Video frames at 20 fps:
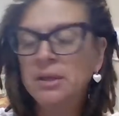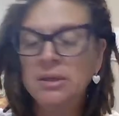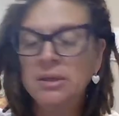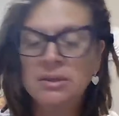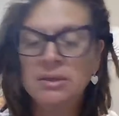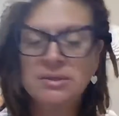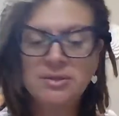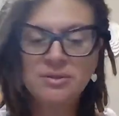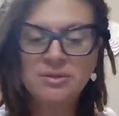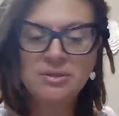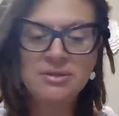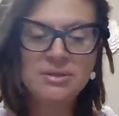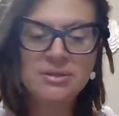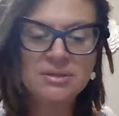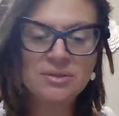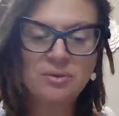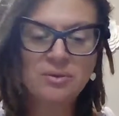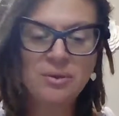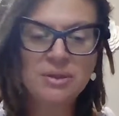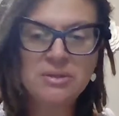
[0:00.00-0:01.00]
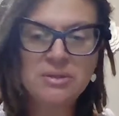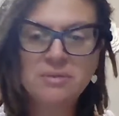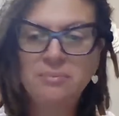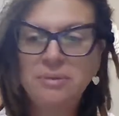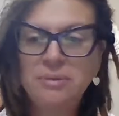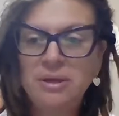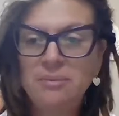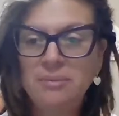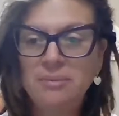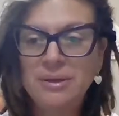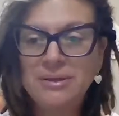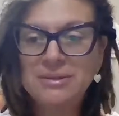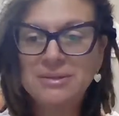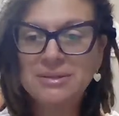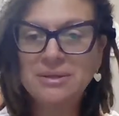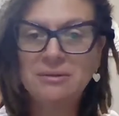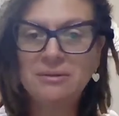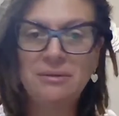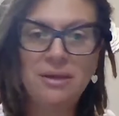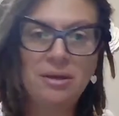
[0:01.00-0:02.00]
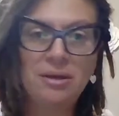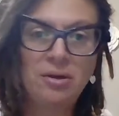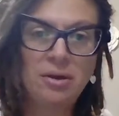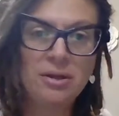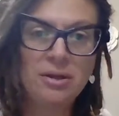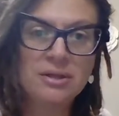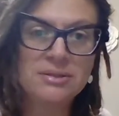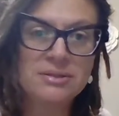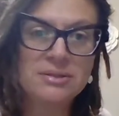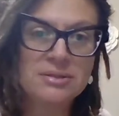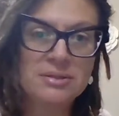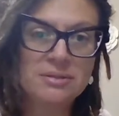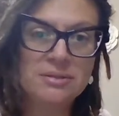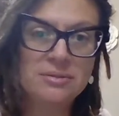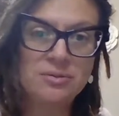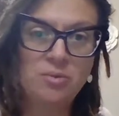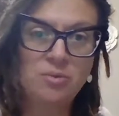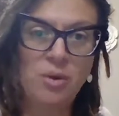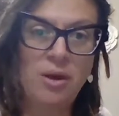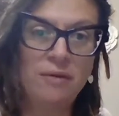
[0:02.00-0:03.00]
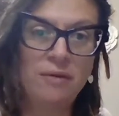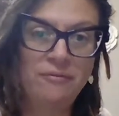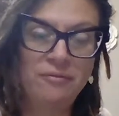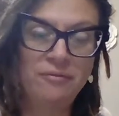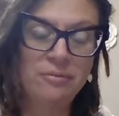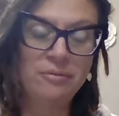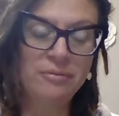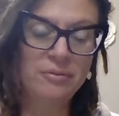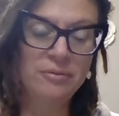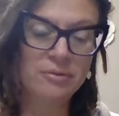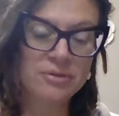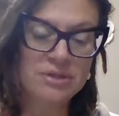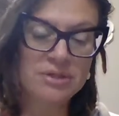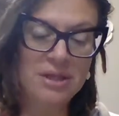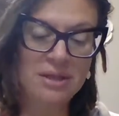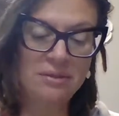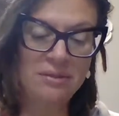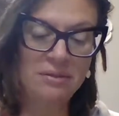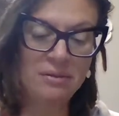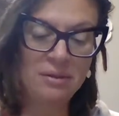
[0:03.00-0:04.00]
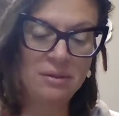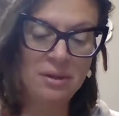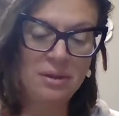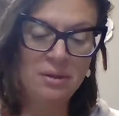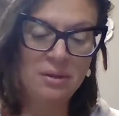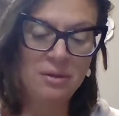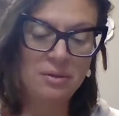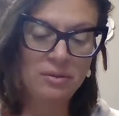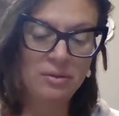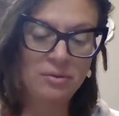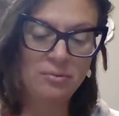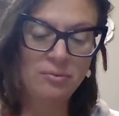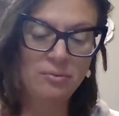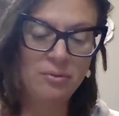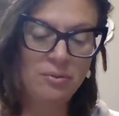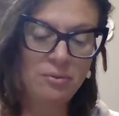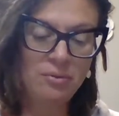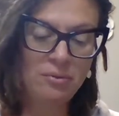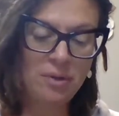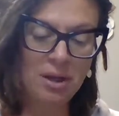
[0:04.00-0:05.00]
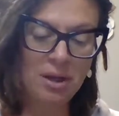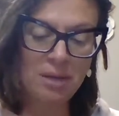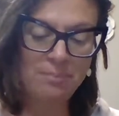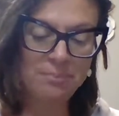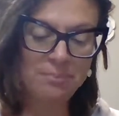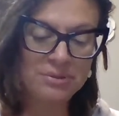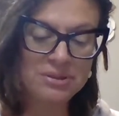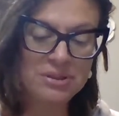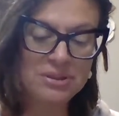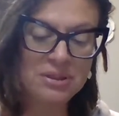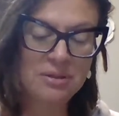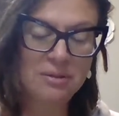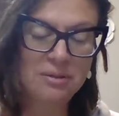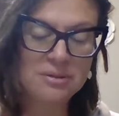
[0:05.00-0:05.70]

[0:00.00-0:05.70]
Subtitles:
So this is going to be basically August 12th, 13th, through up till